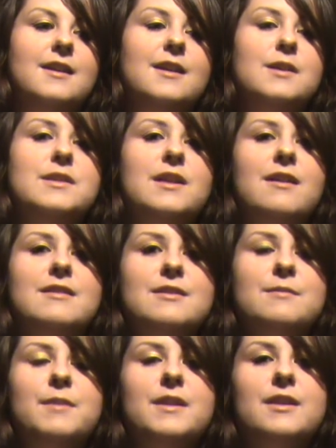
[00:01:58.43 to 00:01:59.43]
it was
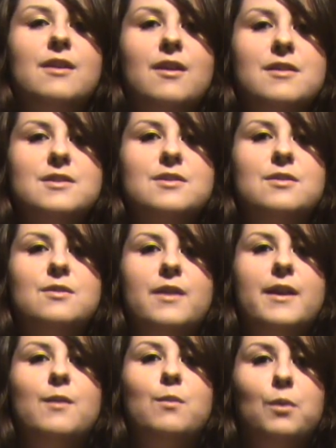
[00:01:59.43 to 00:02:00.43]
awesome. But they're also
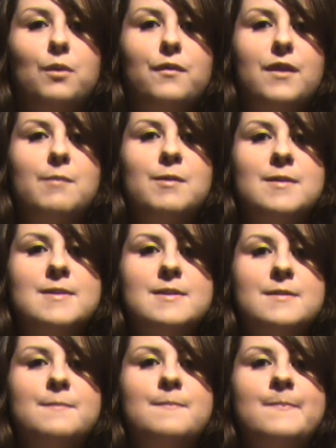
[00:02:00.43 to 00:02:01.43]
like world
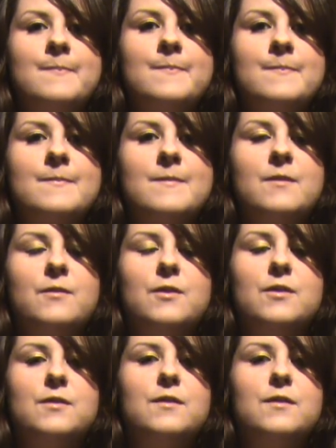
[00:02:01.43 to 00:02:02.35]
famous for their